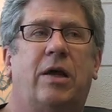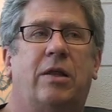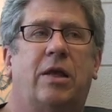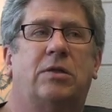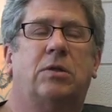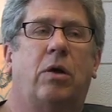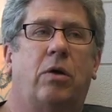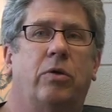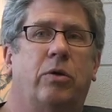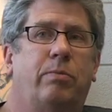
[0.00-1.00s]
and that's
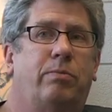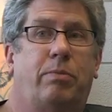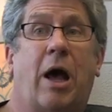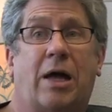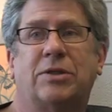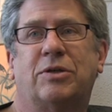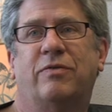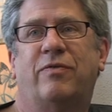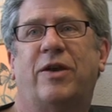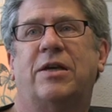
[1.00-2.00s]
called the
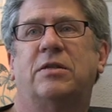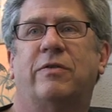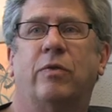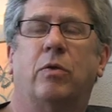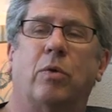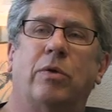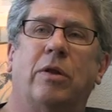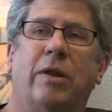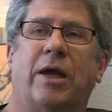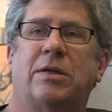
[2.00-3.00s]
positive phase of the North
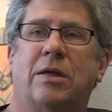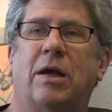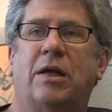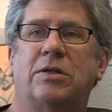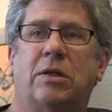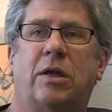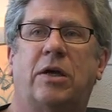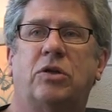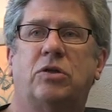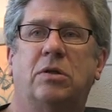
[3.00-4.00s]
Atlantic
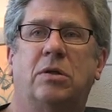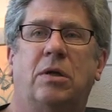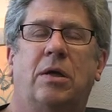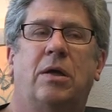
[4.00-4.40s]
Oscillation.